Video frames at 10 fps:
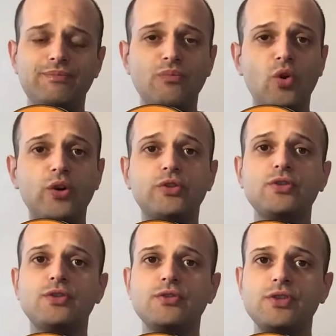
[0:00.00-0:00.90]
or to
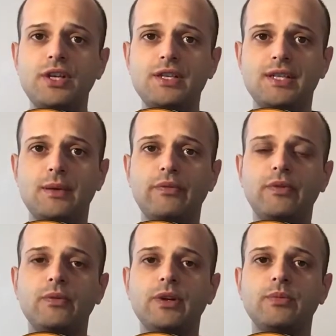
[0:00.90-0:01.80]
suggest something
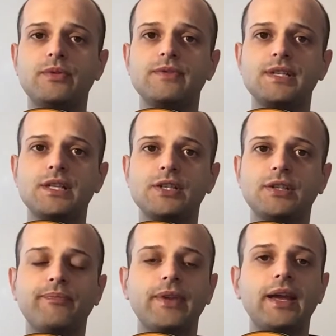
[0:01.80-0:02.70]
on improvisation.
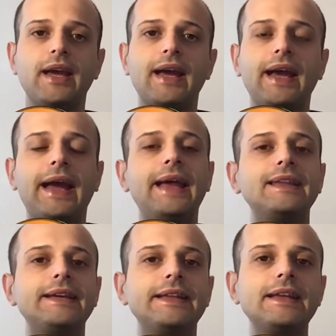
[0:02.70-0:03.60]
And
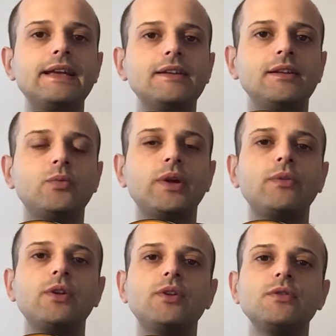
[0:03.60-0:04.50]
the idea that when we
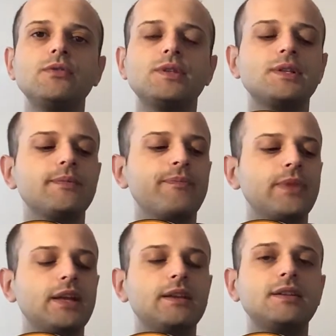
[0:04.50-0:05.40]
use
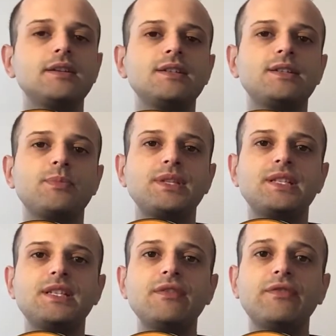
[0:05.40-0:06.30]
these
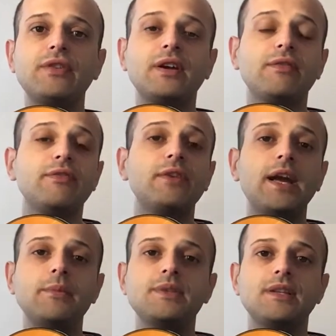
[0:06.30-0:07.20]
specific
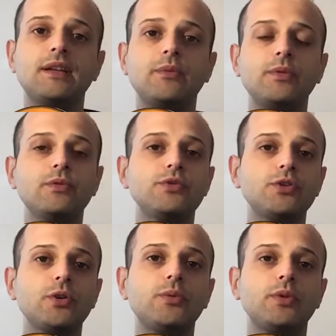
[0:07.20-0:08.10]
frames that I will
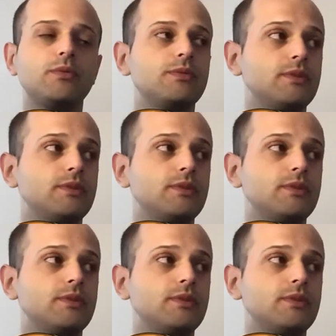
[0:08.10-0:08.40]
show you